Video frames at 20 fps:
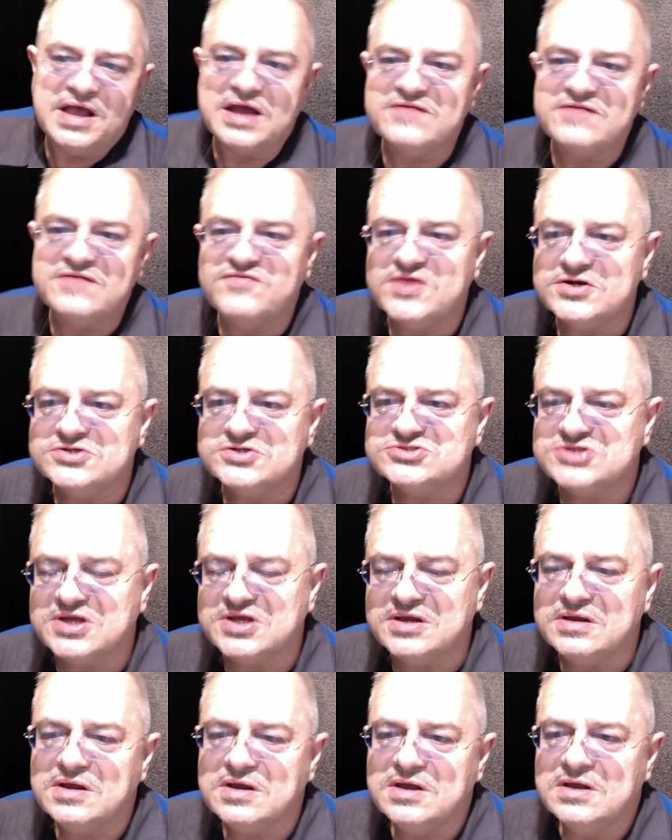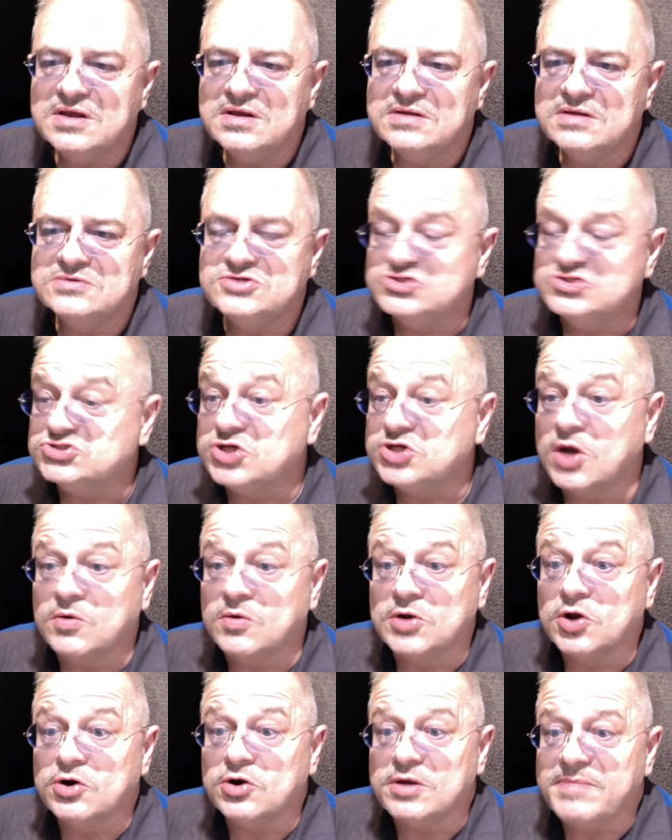I thought it would be kind of interesting
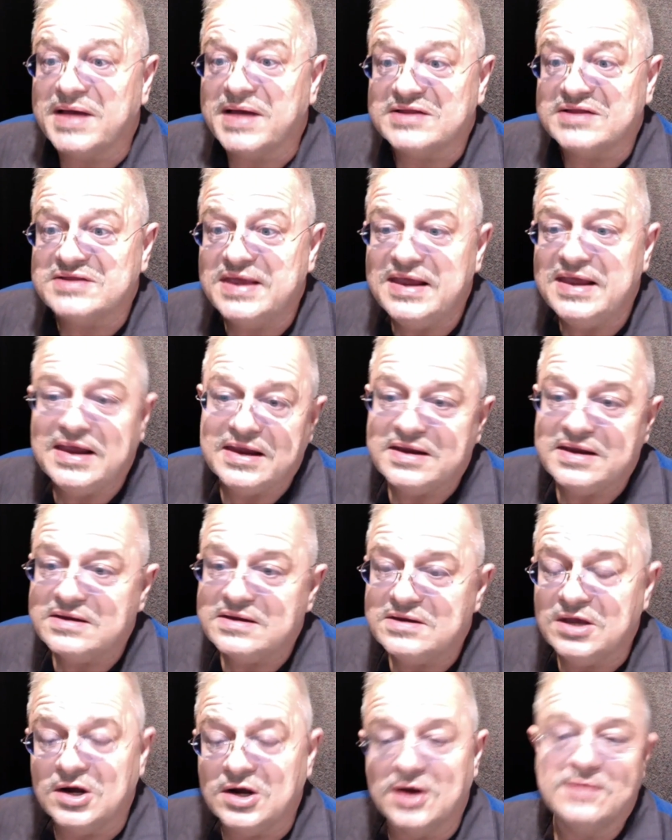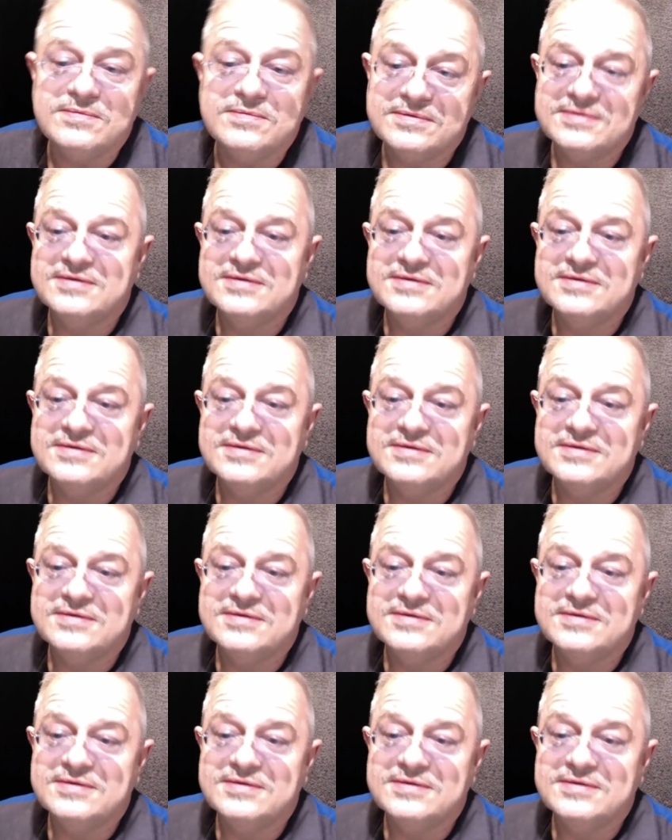to go and learn about tea,